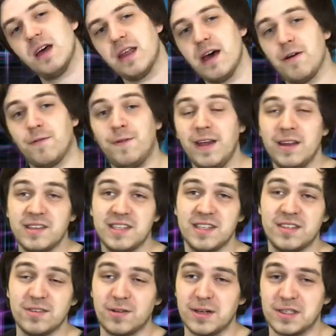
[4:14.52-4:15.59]
now, Phantasy
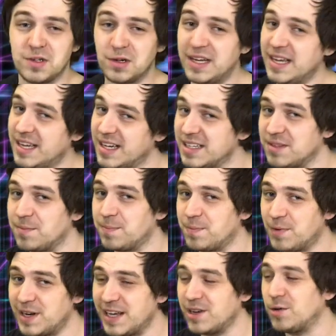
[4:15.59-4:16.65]
Star three is a
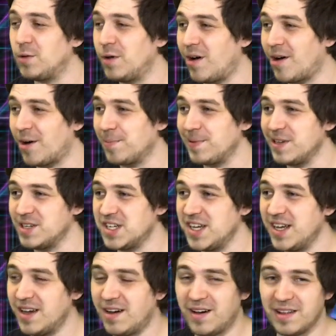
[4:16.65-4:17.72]
pretty cool R P
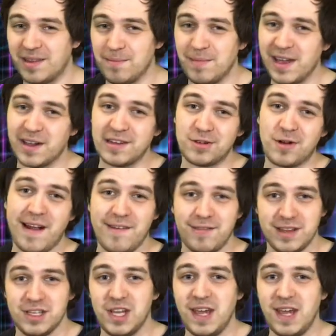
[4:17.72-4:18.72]
G on the Mega Drive and